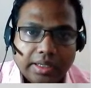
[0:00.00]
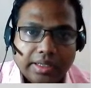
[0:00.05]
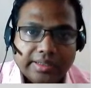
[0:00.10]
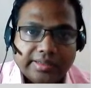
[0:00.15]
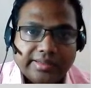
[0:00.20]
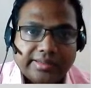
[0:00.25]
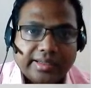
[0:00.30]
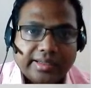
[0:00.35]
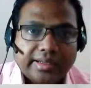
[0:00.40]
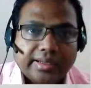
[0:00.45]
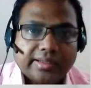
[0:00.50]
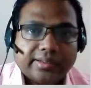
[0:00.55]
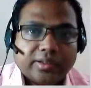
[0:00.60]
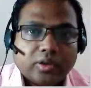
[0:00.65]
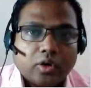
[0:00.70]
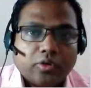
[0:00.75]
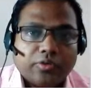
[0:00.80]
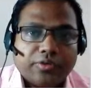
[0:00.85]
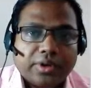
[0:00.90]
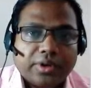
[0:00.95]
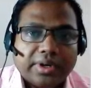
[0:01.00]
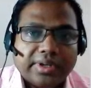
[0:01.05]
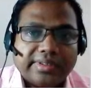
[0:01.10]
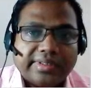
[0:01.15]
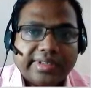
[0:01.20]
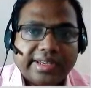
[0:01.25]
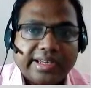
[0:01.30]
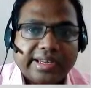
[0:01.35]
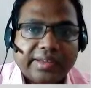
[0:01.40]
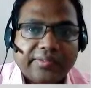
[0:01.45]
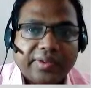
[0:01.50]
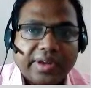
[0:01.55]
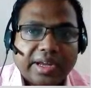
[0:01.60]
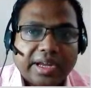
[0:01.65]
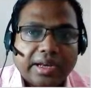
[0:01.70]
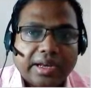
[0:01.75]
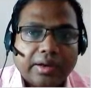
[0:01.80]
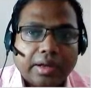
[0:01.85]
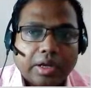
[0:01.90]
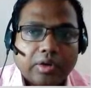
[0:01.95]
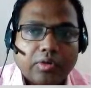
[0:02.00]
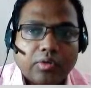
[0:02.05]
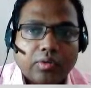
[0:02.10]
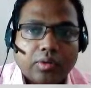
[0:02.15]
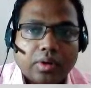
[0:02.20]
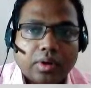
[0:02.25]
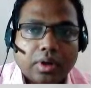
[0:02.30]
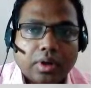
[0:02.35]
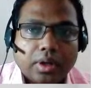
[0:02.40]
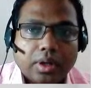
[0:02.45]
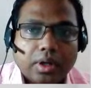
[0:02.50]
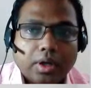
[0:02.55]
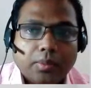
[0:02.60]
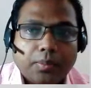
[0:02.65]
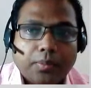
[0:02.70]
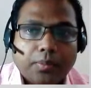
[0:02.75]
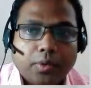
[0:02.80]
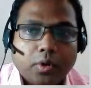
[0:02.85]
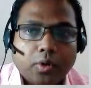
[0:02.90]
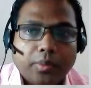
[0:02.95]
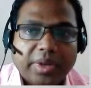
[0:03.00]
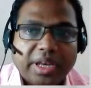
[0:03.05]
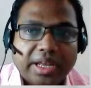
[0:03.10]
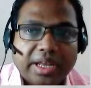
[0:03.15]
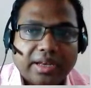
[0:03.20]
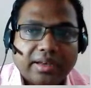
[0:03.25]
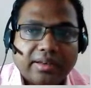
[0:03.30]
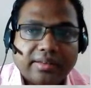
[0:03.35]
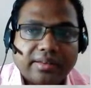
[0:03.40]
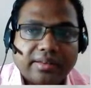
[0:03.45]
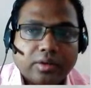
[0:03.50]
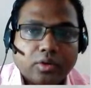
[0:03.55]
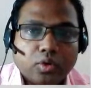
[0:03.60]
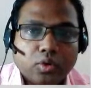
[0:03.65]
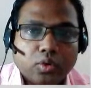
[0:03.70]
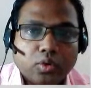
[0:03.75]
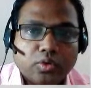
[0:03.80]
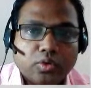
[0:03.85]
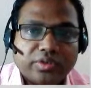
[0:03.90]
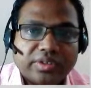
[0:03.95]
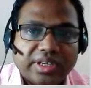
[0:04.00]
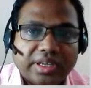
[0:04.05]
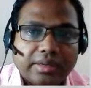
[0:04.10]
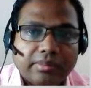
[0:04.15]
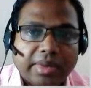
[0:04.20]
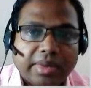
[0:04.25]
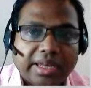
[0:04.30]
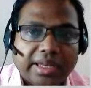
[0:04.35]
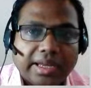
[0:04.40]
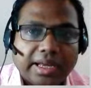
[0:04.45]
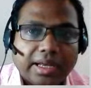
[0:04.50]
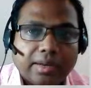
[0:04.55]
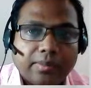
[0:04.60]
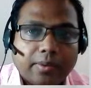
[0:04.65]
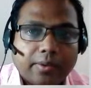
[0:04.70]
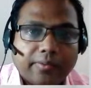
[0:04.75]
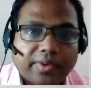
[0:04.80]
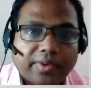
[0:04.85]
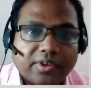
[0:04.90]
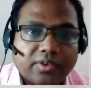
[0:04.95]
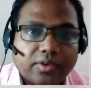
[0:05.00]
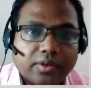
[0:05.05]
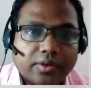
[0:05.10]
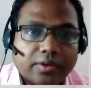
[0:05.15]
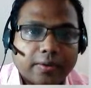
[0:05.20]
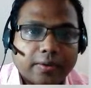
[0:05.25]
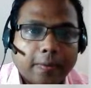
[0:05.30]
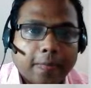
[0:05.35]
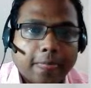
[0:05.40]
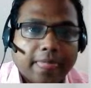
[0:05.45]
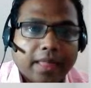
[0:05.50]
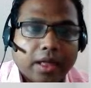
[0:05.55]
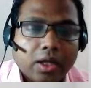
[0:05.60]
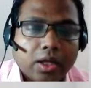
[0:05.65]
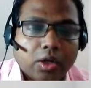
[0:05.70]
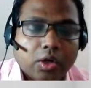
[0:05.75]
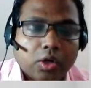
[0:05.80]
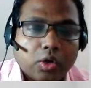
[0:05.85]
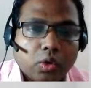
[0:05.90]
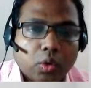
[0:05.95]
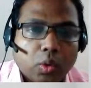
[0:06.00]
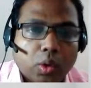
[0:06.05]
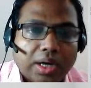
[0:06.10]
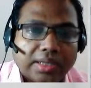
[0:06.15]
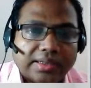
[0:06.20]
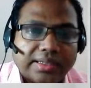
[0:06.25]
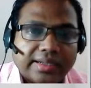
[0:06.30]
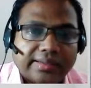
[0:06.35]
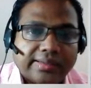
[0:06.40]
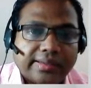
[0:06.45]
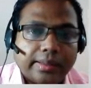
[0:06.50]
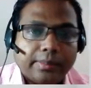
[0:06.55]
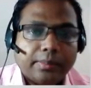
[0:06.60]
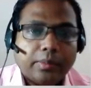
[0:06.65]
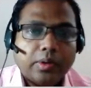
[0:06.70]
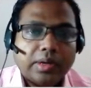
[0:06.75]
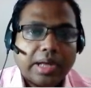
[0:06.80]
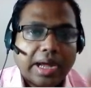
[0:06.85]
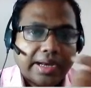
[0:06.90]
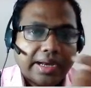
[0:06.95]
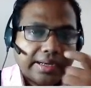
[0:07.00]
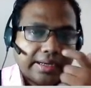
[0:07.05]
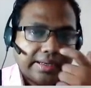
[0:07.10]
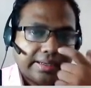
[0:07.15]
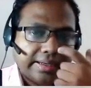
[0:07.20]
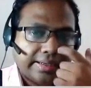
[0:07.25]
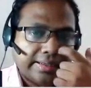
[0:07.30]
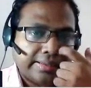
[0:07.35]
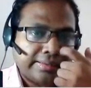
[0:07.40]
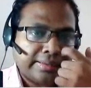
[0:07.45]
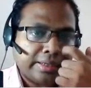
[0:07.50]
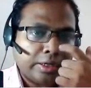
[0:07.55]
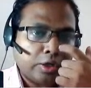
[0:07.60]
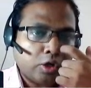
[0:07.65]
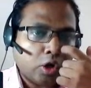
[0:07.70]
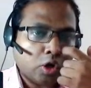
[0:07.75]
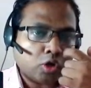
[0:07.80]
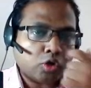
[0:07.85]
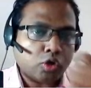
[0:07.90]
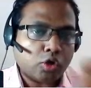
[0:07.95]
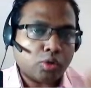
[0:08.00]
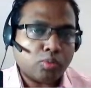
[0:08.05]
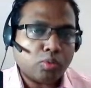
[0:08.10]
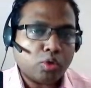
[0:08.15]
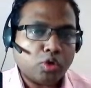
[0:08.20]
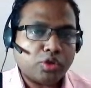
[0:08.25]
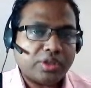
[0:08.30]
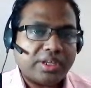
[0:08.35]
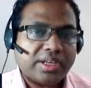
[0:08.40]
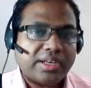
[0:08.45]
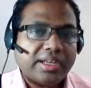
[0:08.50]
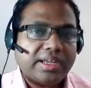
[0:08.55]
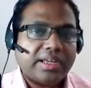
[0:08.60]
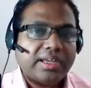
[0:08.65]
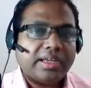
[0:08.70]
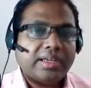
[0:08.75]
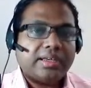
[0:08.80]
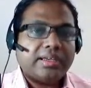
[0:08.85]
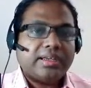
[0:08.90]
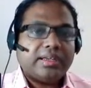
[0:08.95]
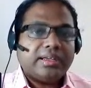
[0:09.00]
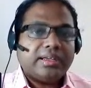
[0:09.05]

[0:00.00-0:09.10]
Stethoscope significant and prominent tools in medical professions. No other symbol identities a doctor more than a